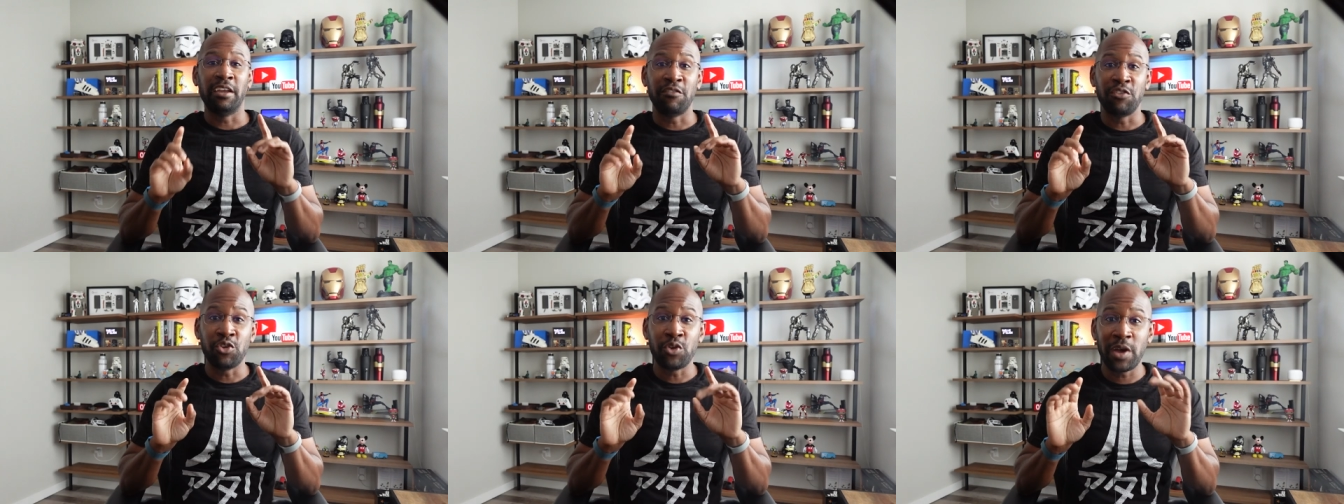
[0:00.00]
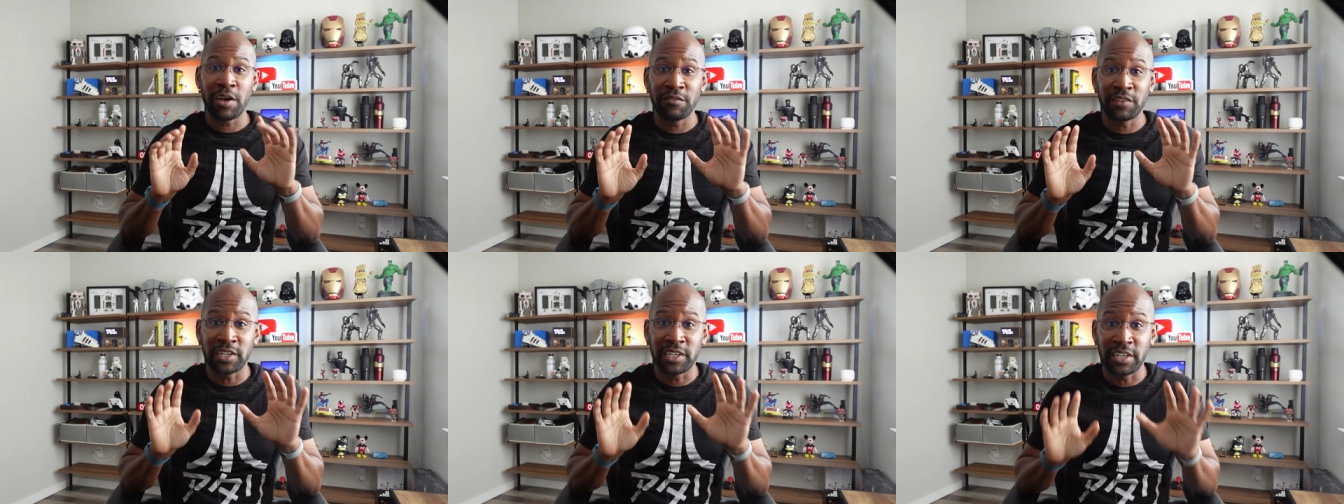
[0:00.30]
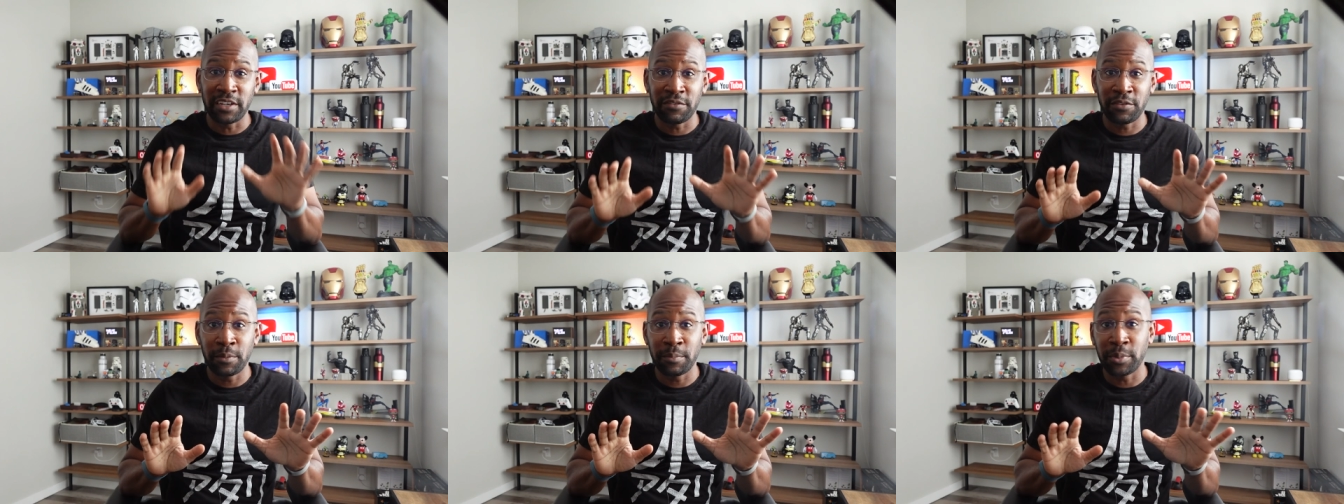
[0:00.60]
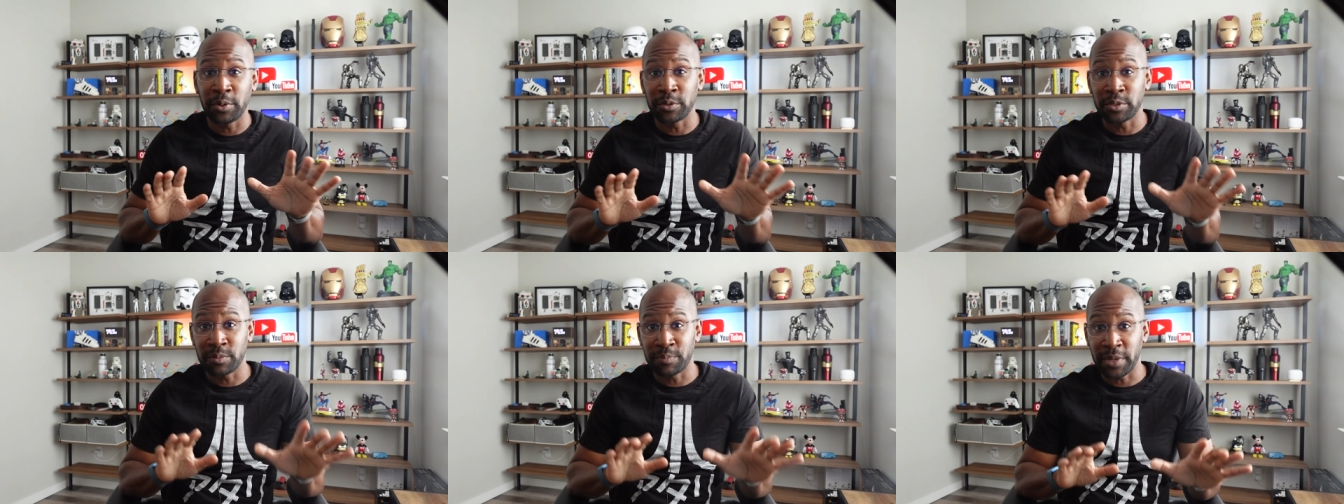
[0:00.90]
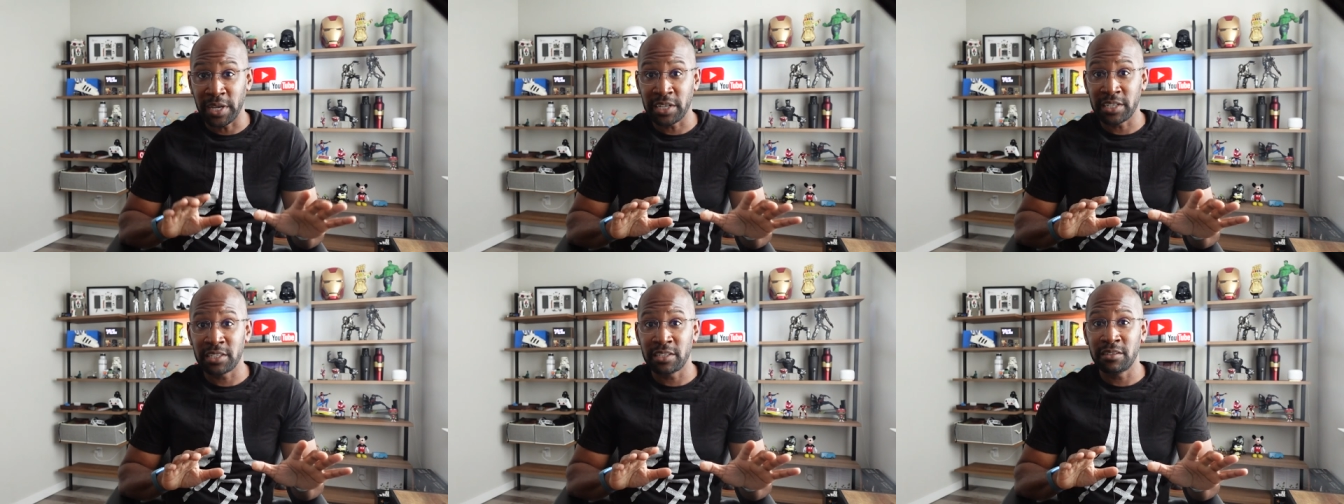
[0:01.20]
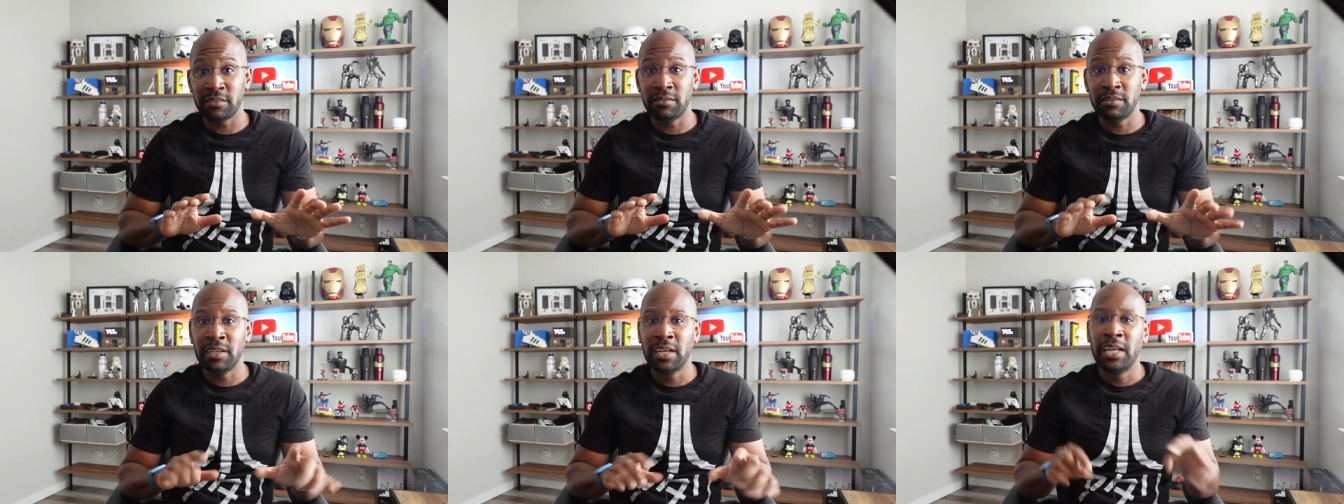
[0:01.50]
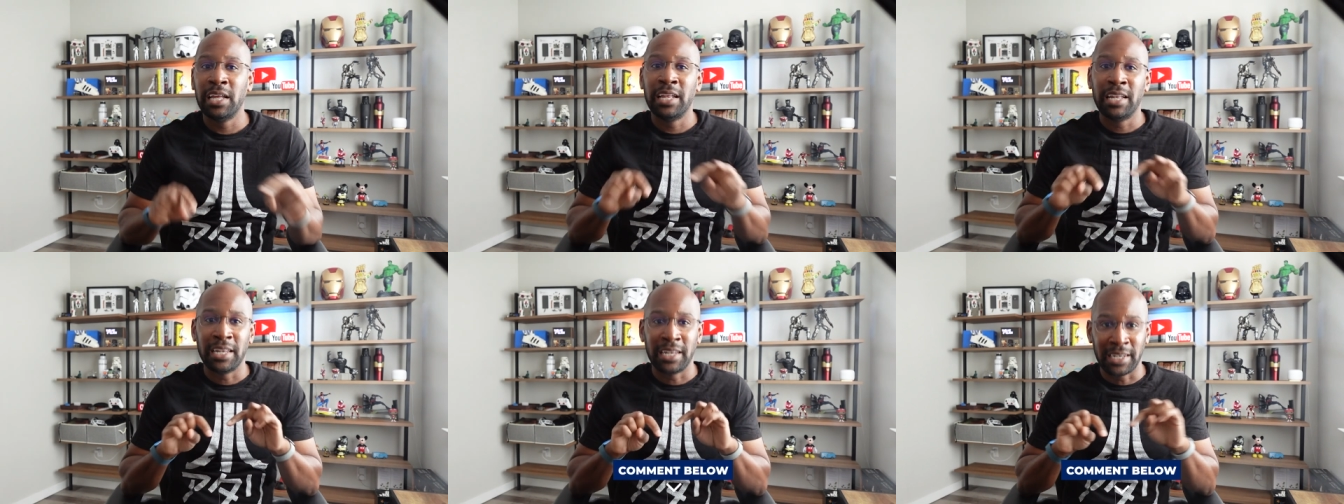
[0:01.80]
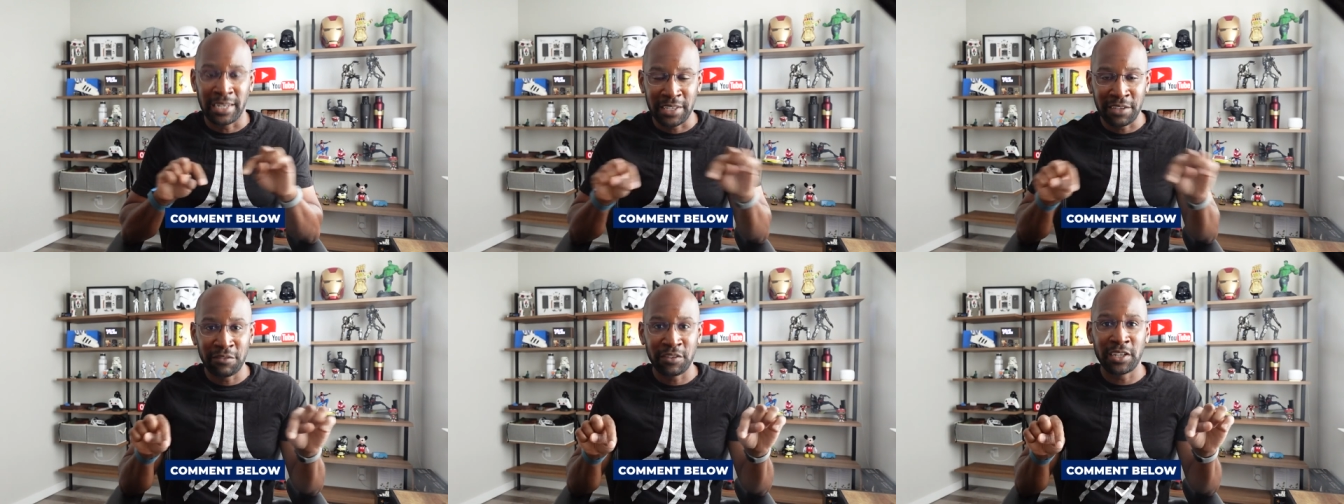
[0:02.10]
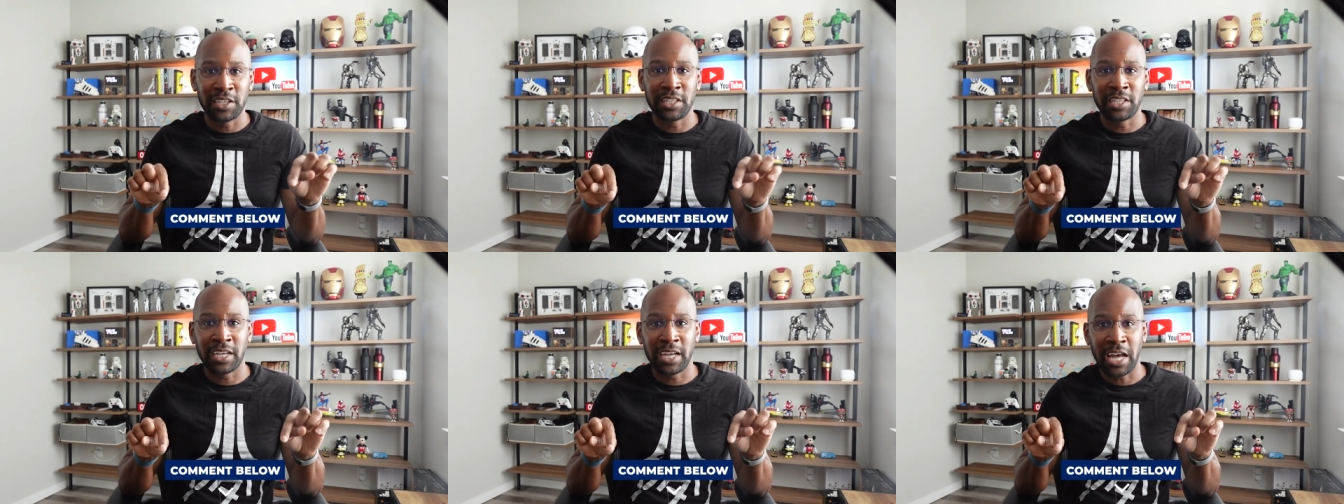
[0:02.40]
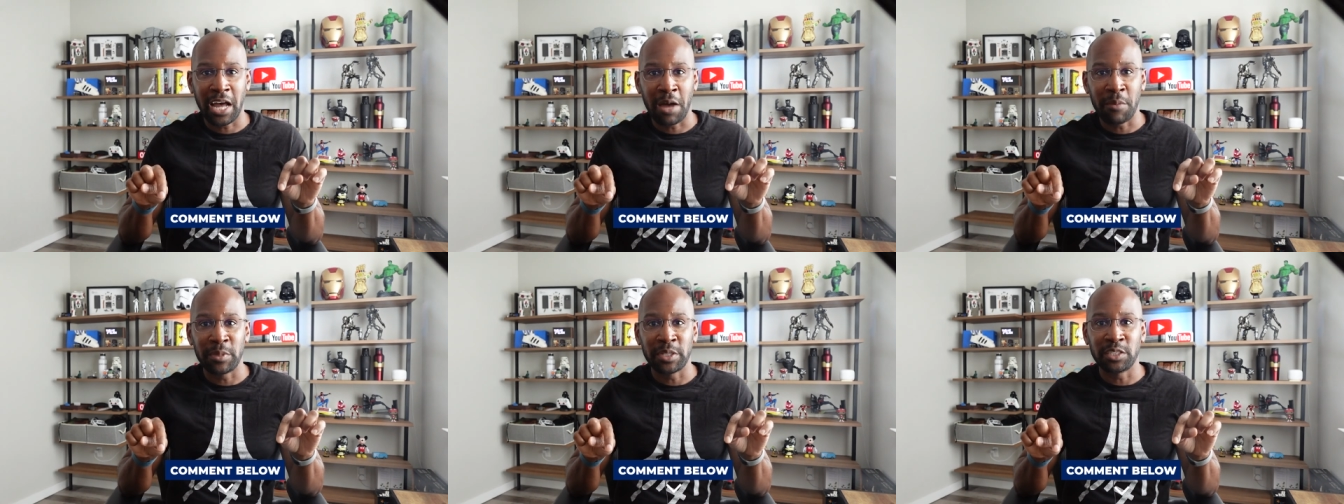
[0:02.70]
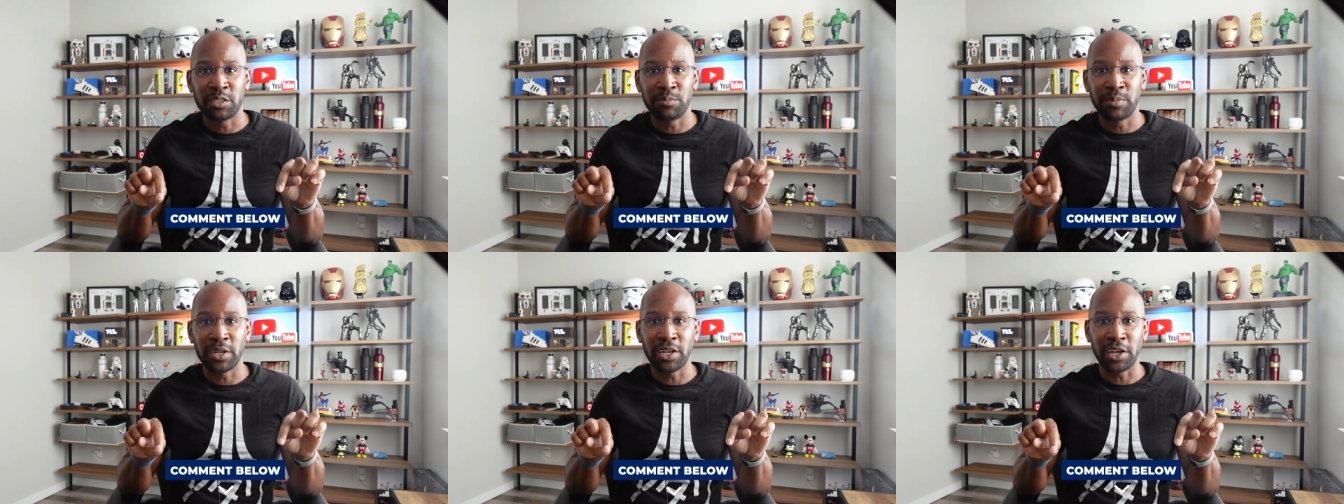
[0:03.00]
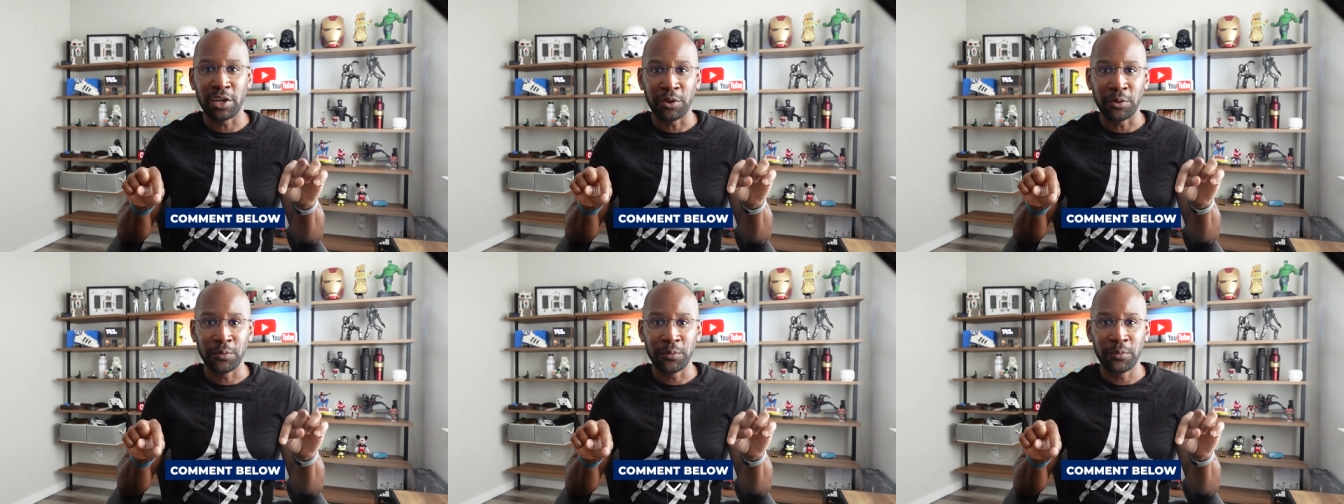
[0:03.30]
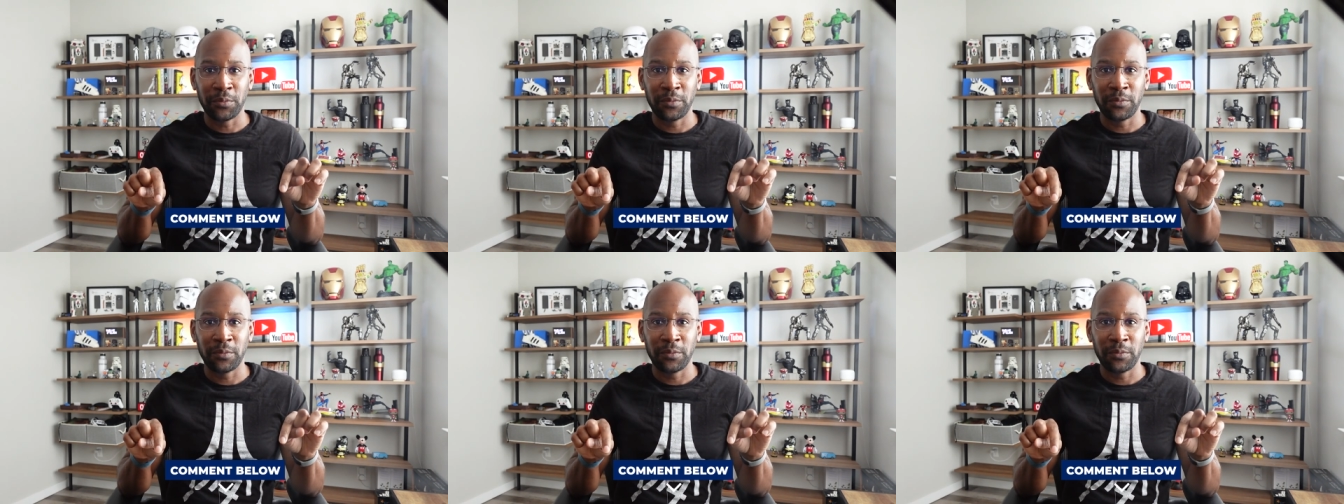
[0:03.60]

If you have a different perspective, leave it in the comments below.